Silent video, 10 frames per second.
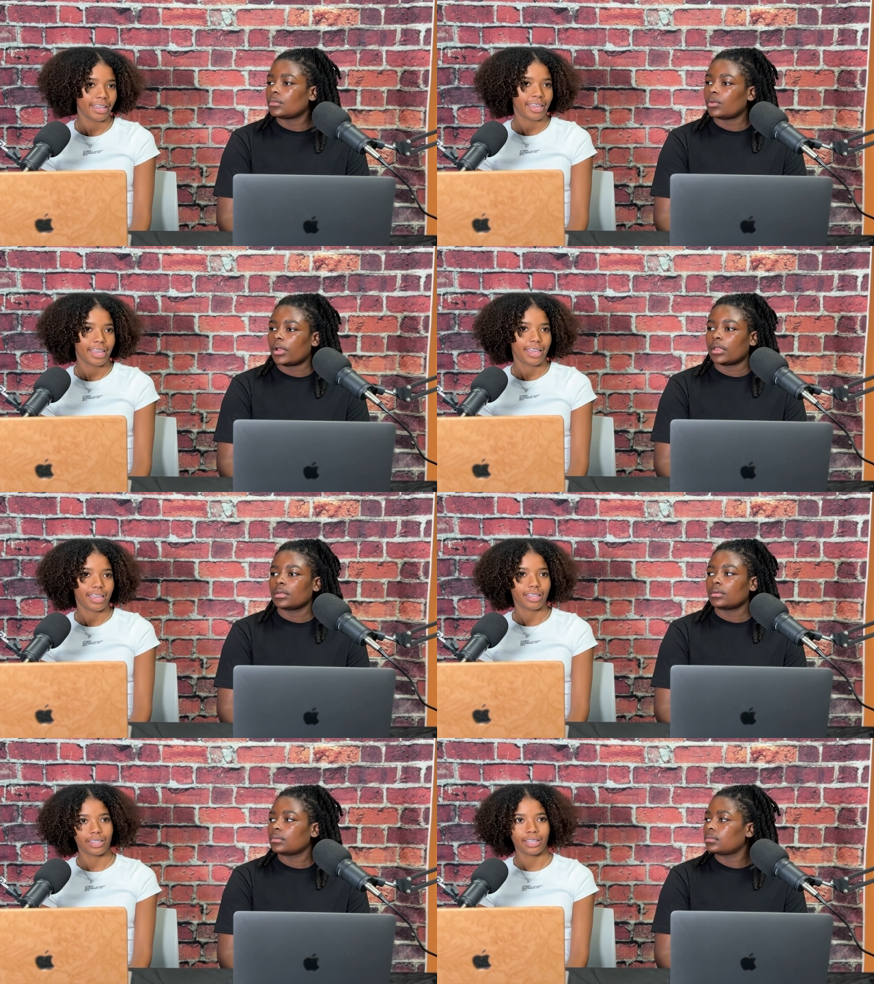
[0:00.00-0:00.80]
Speaker 1: Right.
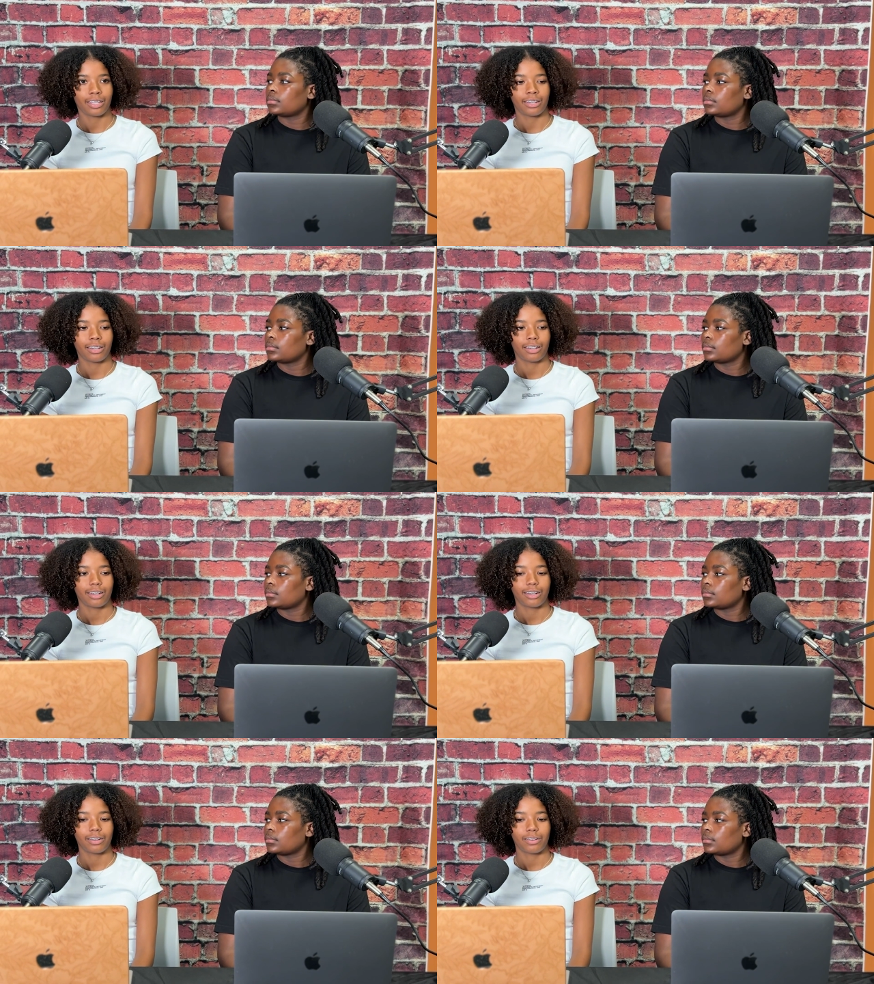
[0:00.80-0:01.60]
And then
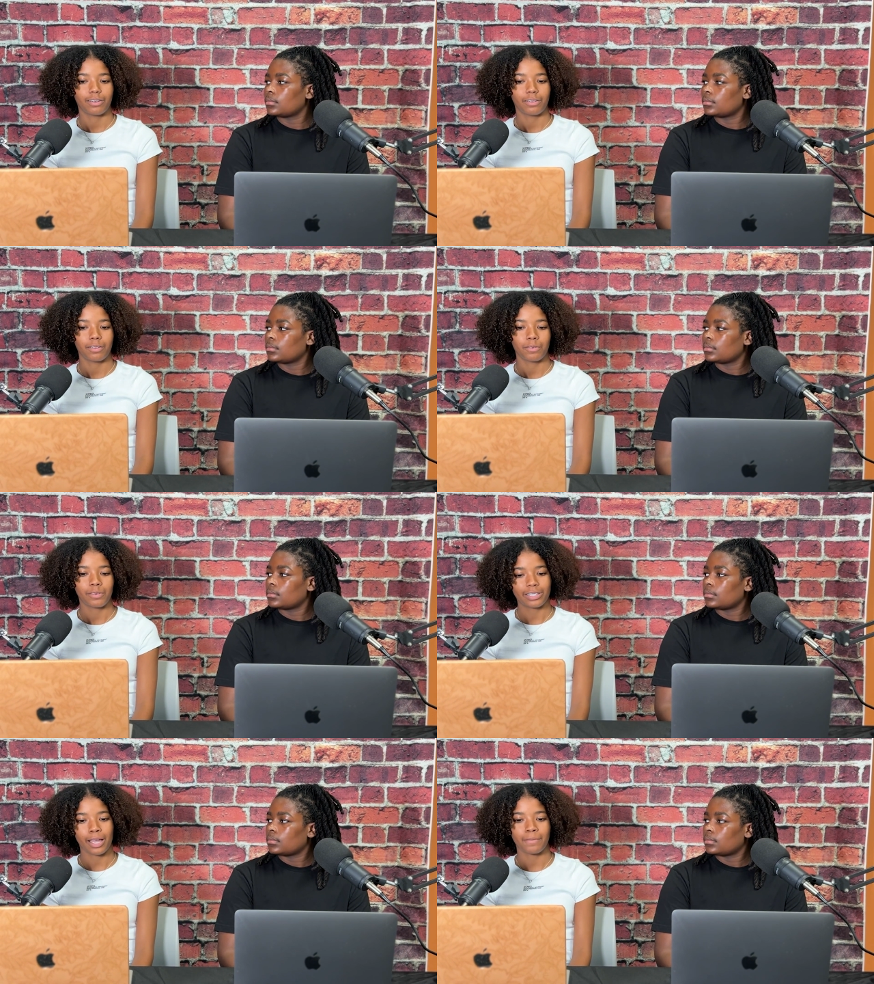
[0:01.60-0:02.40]

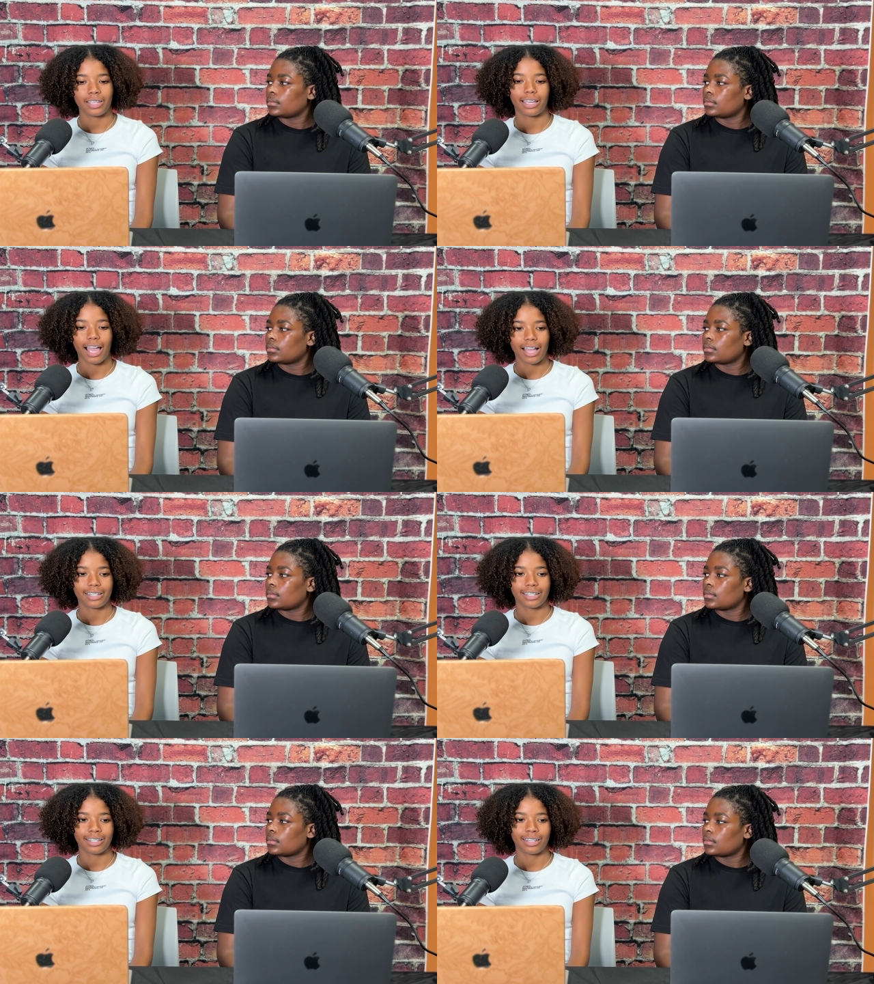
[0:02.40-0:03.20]
when it's time to take
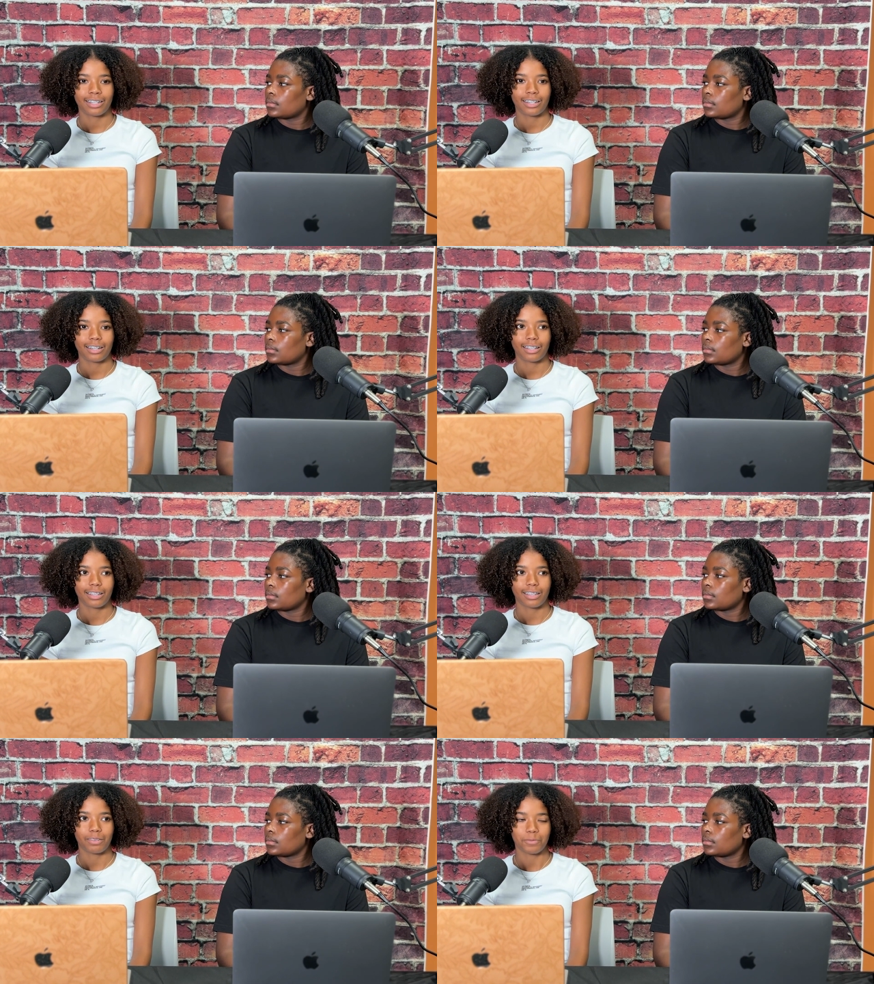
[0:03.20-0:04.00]
action,
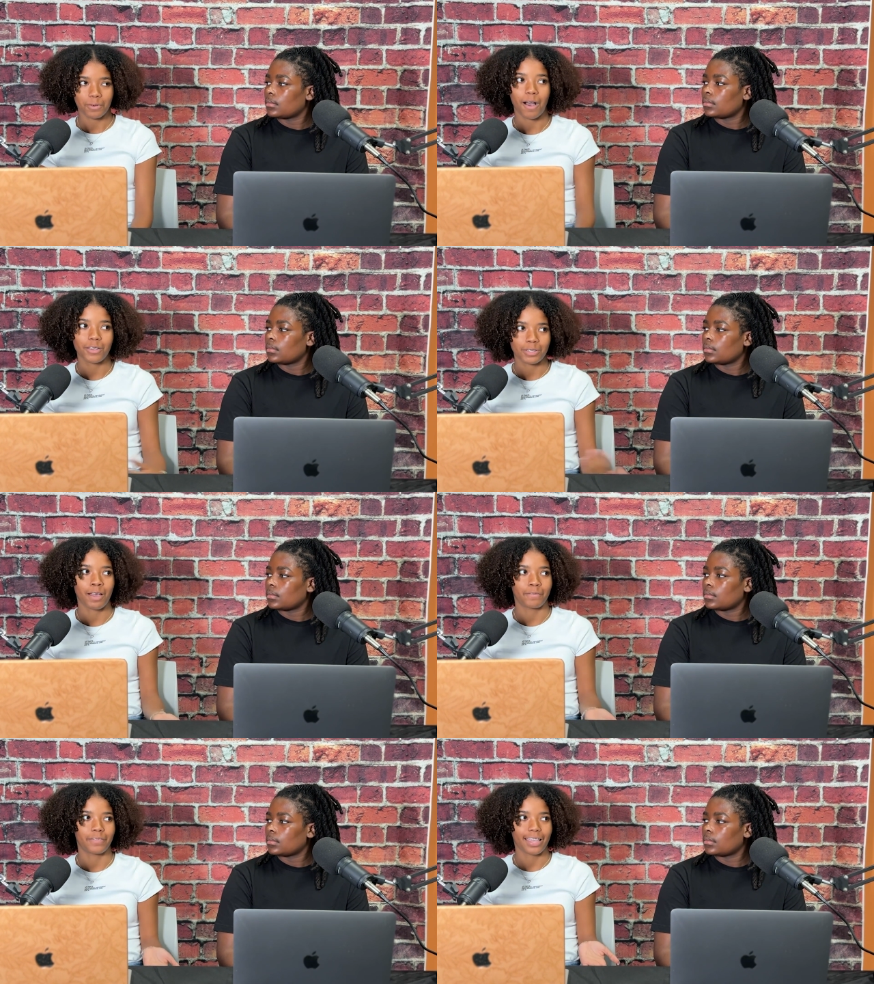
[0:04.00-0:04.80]
we'll also
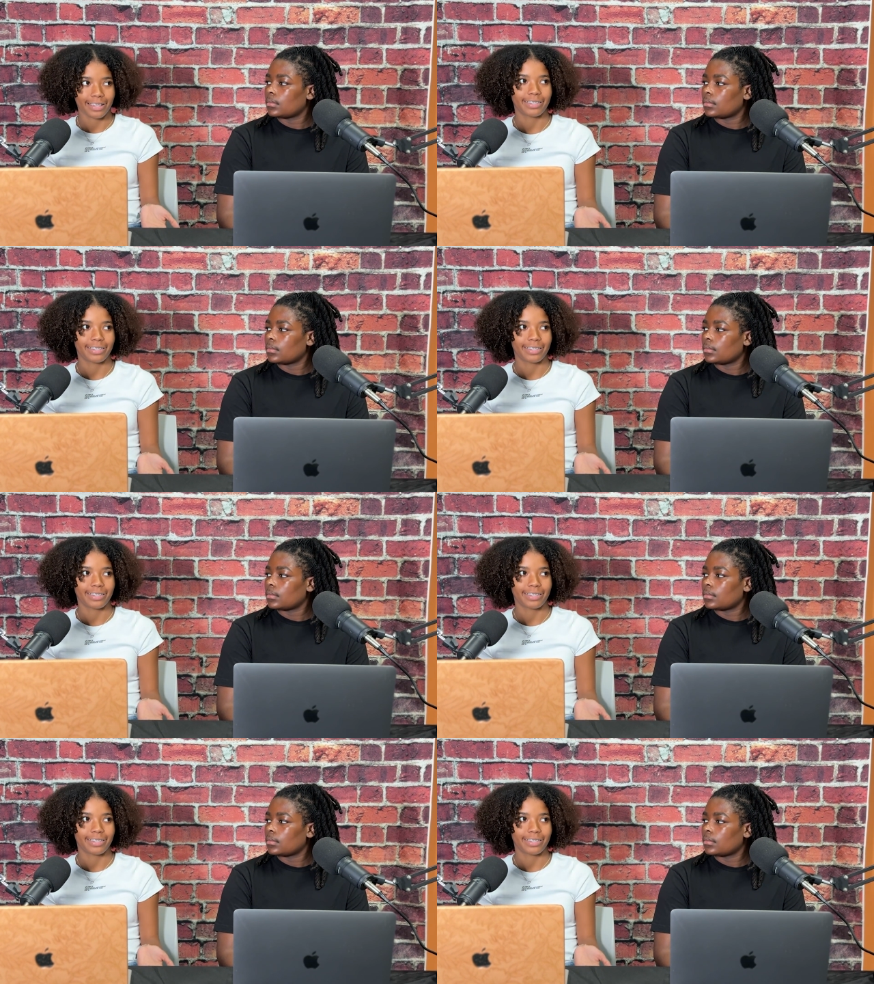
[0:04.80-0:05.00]
have that